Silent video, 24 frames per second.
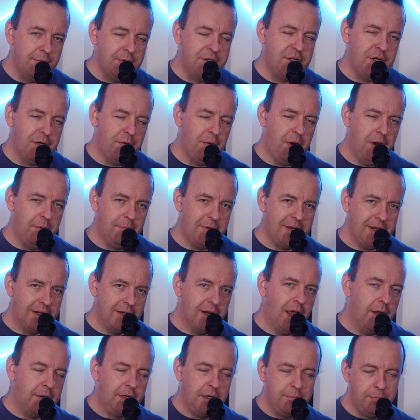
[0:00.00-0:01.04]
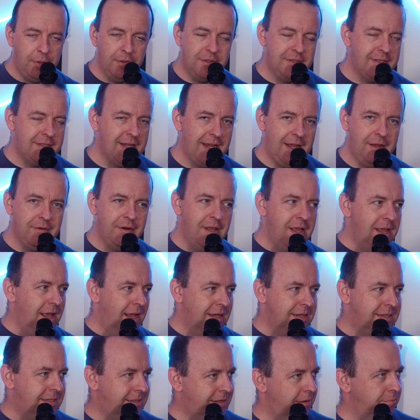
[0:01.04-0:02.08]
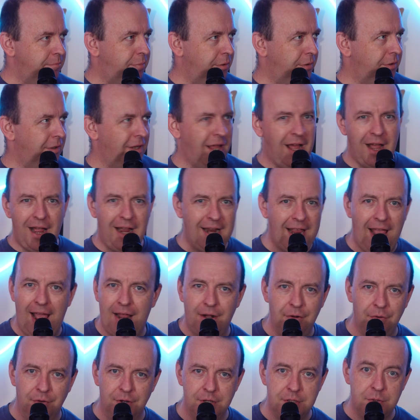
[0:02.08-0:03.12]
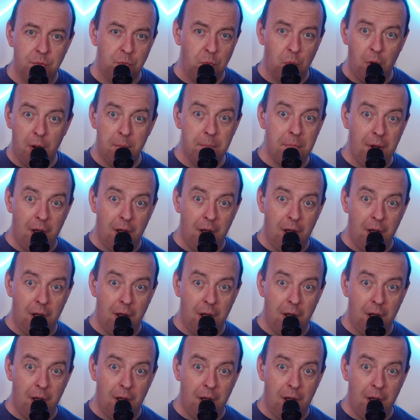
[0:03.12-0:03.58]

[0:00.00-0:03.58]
let me show you what I mean. I'm going to put down a simple hi-hat noise, 1